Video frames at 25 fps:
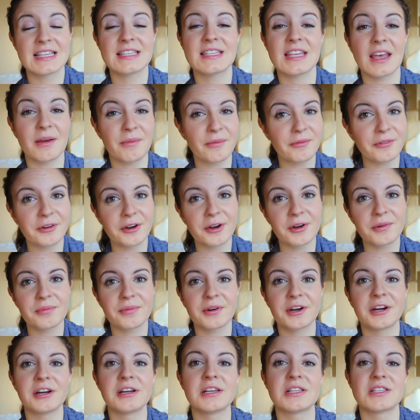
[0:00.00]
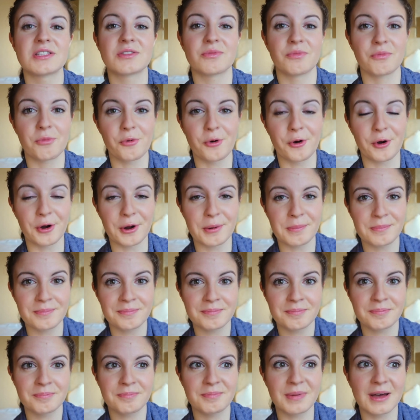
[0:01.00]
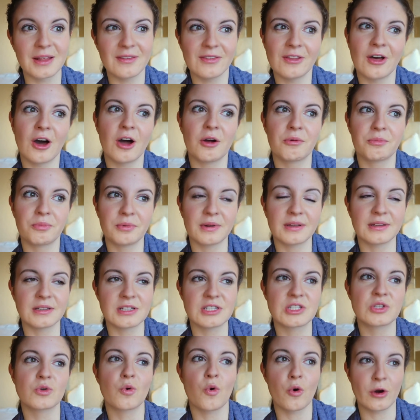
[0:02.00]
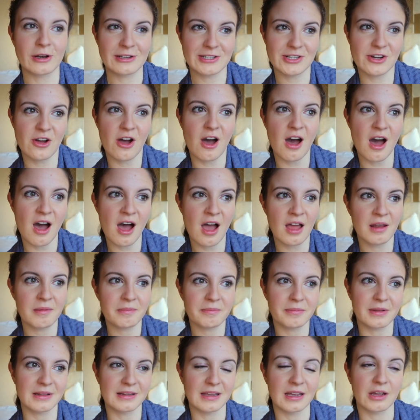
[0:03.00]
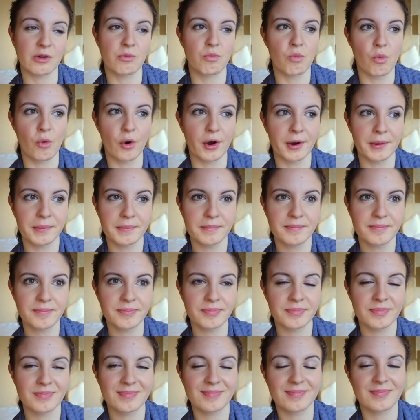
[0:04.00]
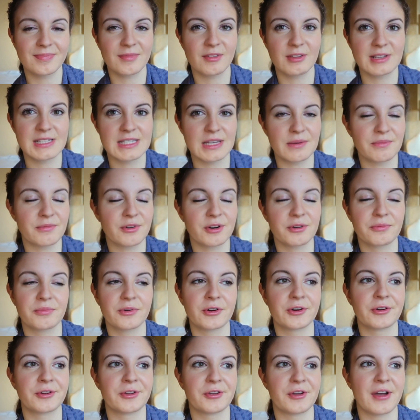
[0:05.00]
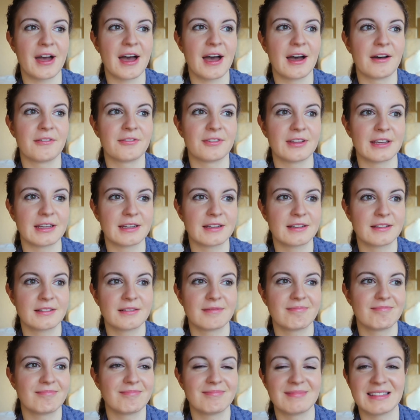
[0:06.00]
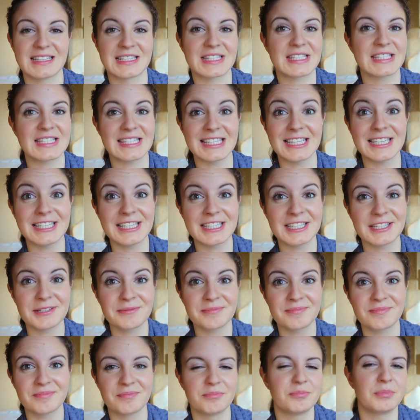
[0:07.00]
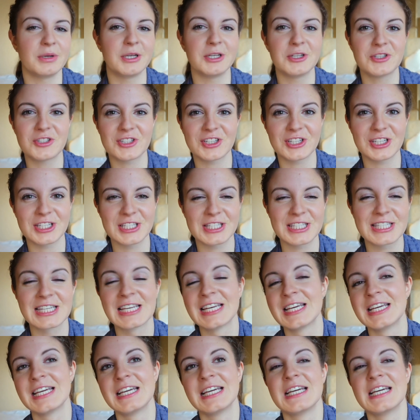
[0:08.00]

Somewhere where it's warm, but not really scorching hot, but like warm. Somewhere where you have like the sea, beaches.